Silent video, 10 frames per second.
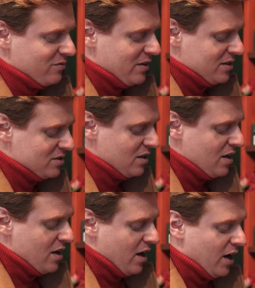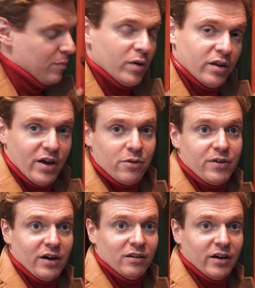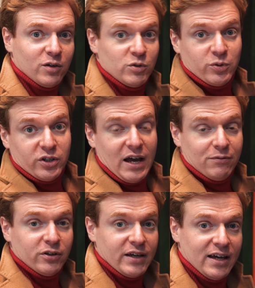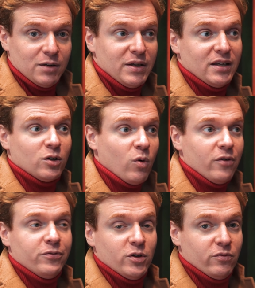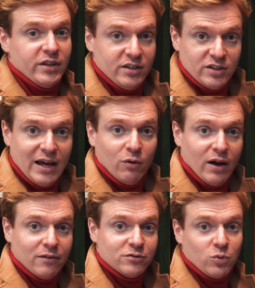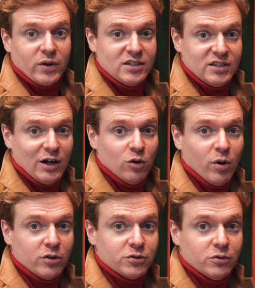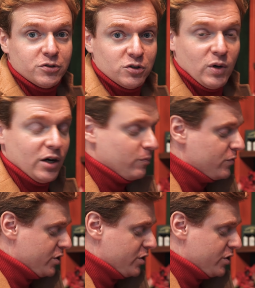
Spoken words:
of this. And the other thing I like, which we're going to have a look at in a minute, quite a few of these now have 20 cl bottles as well.